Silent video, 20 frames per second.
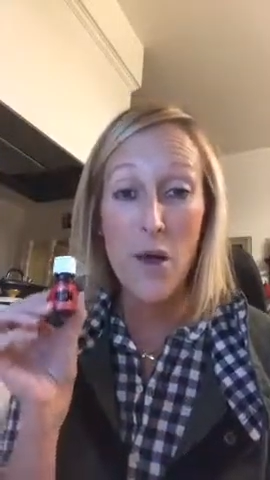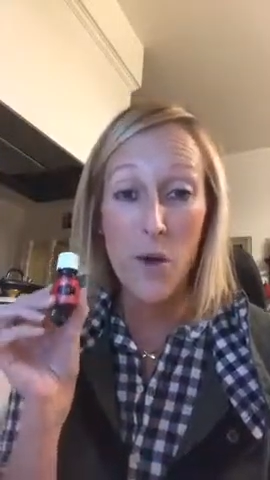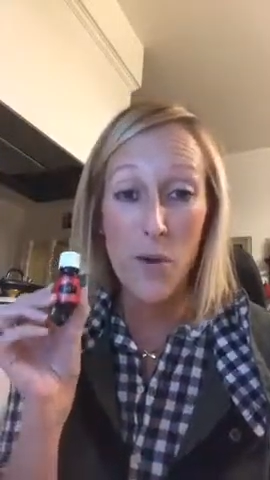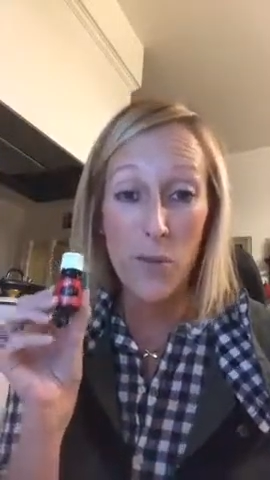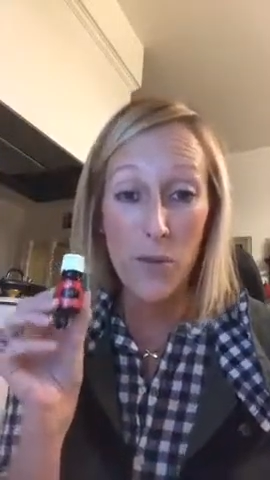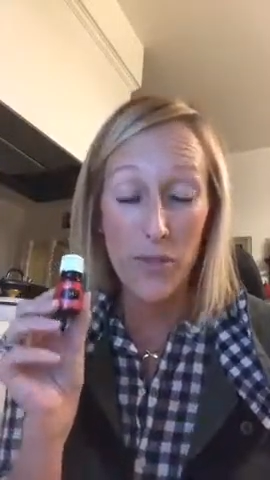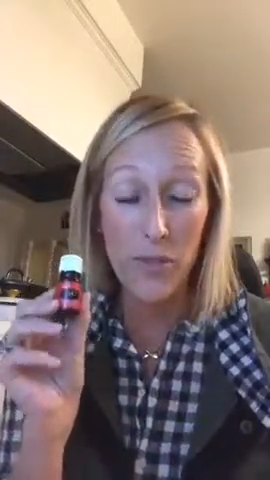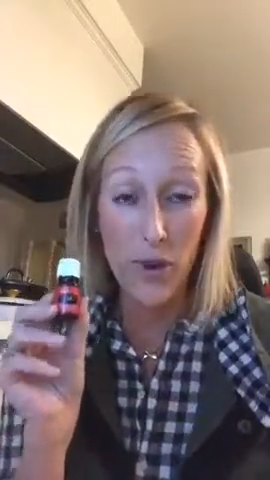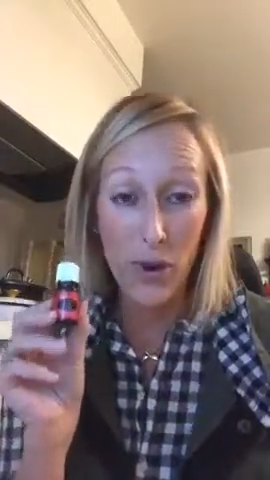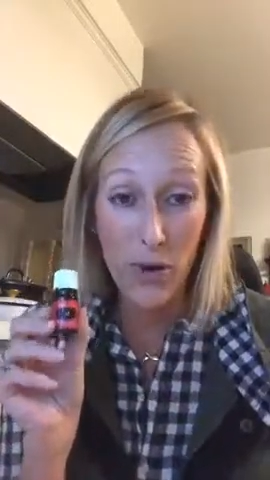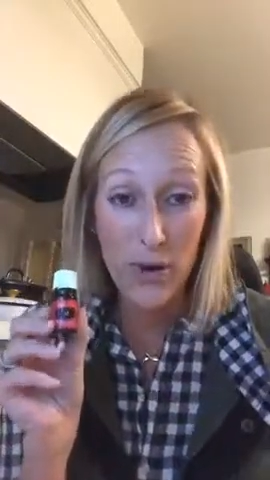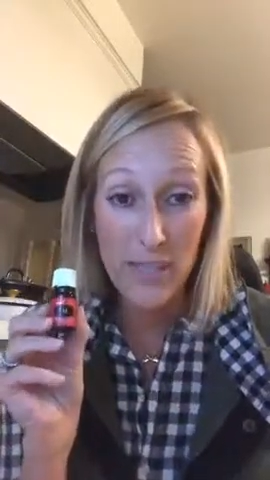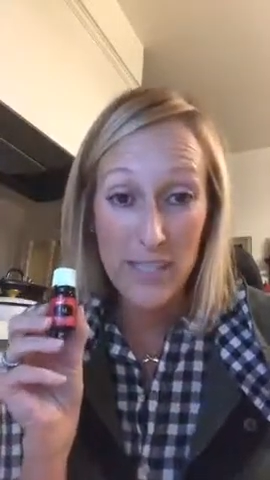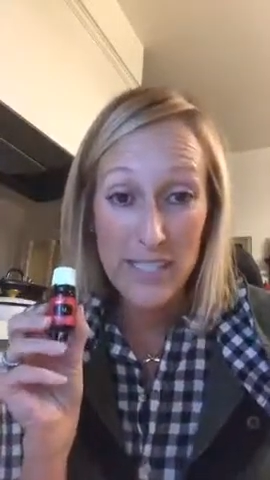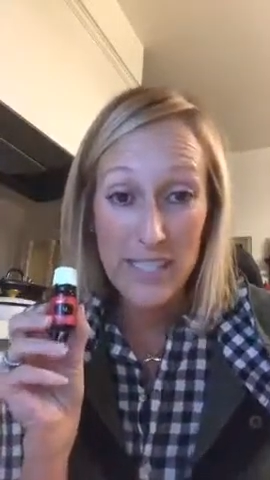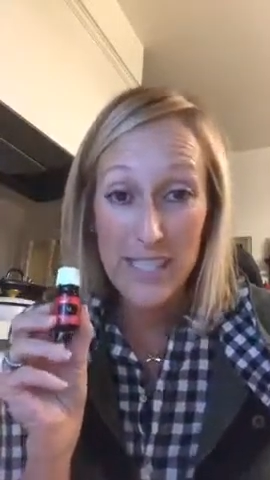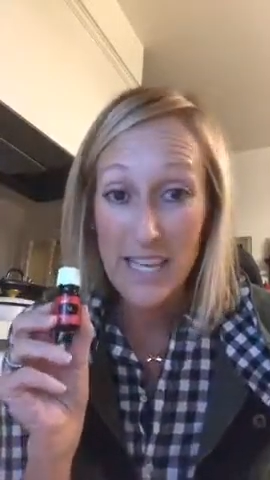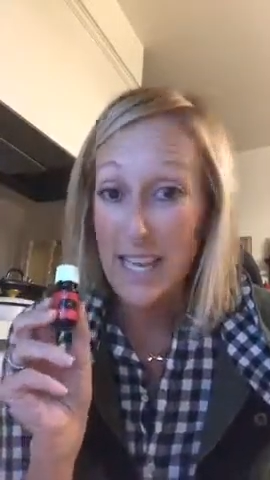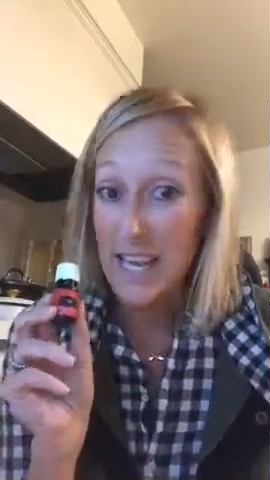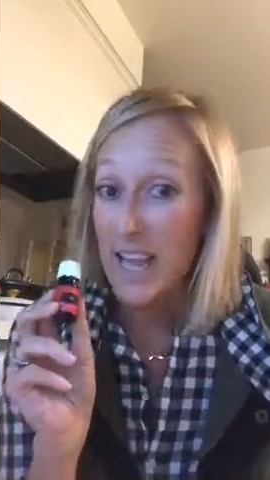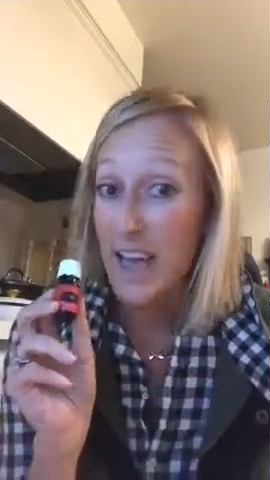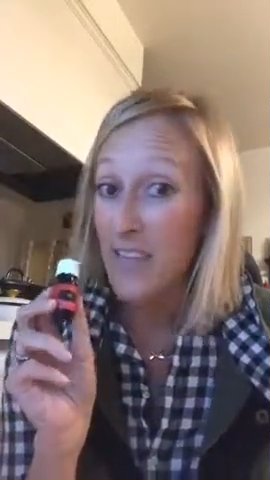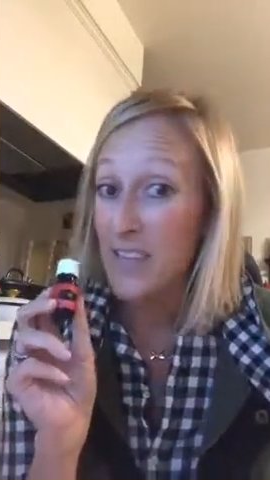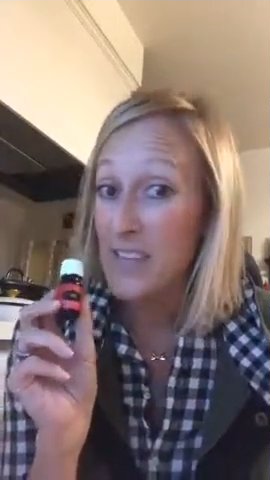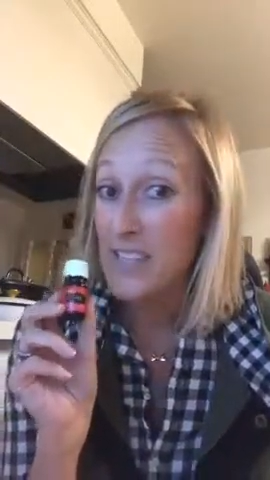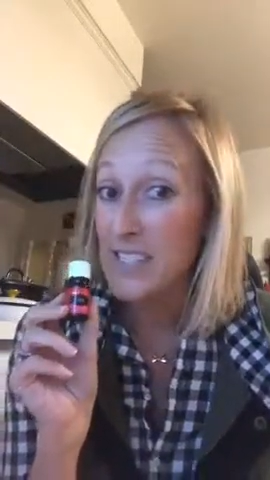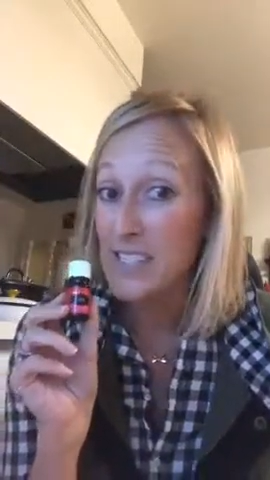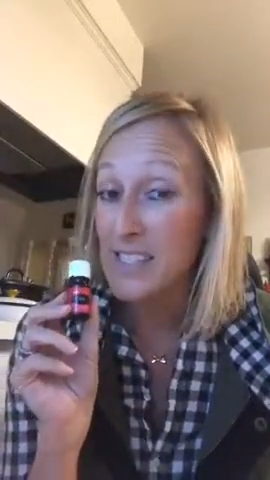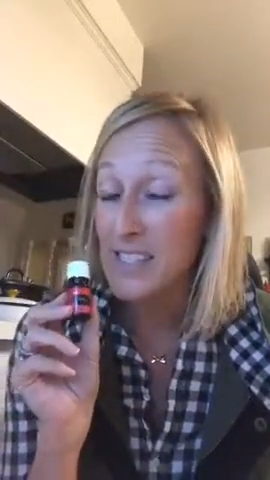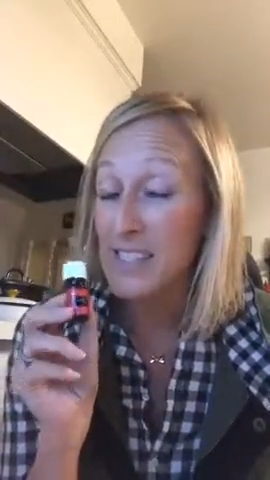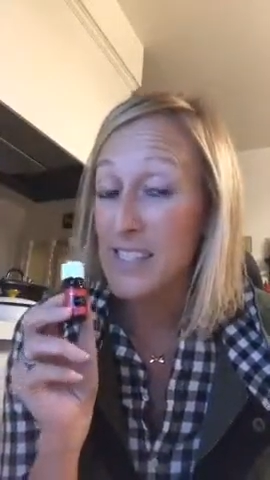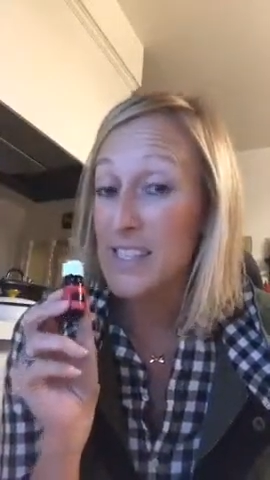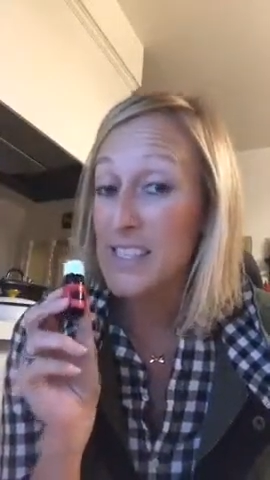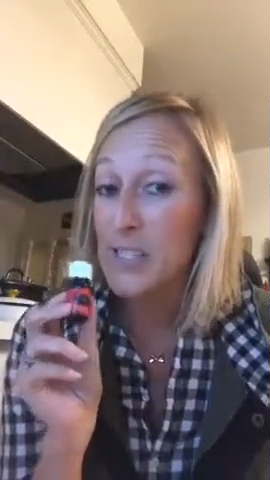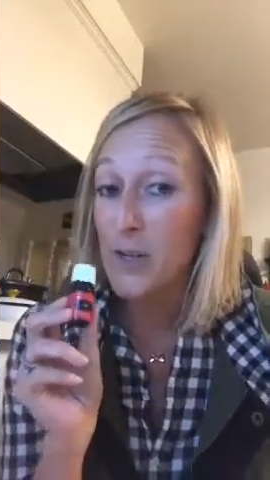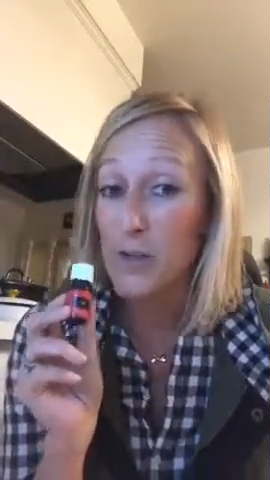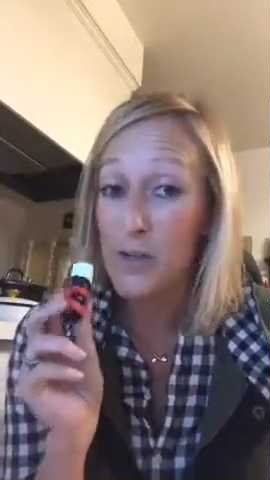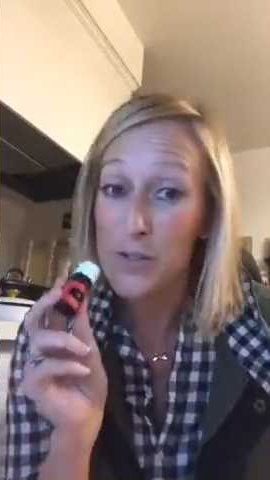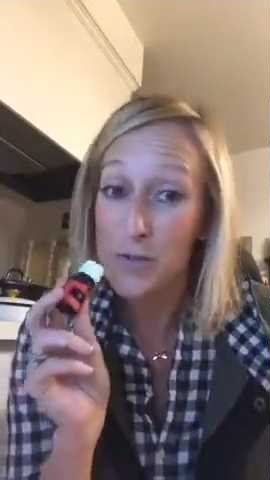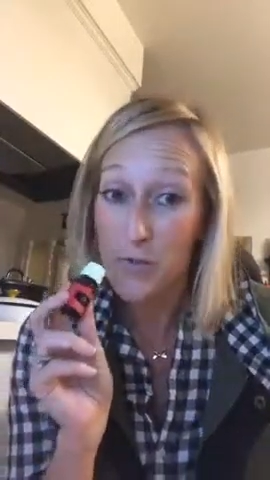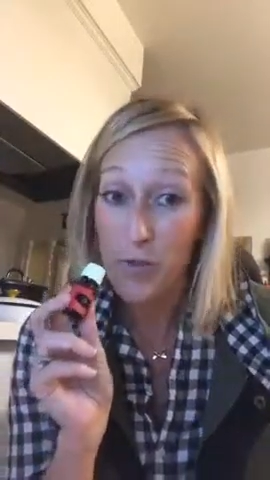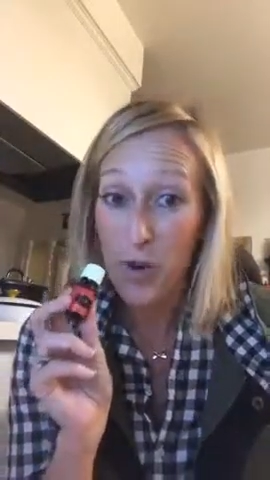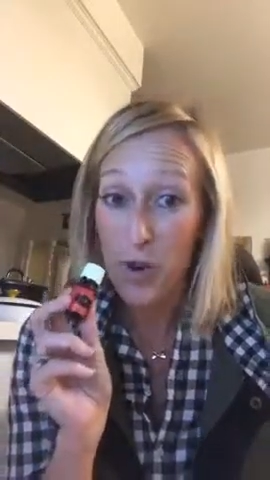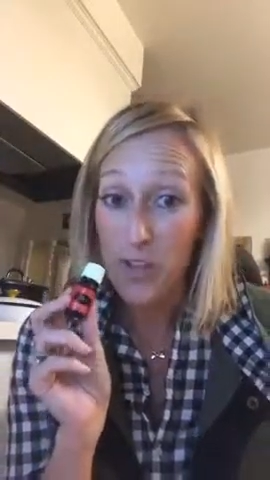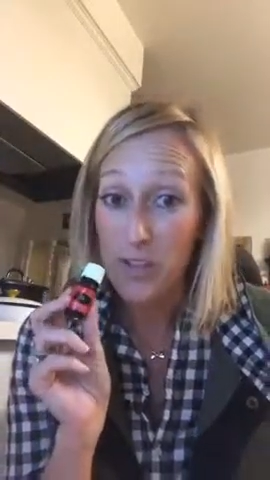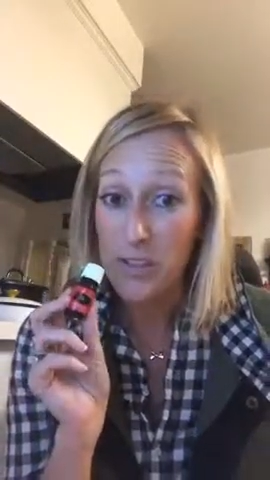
with RC, and this goes for a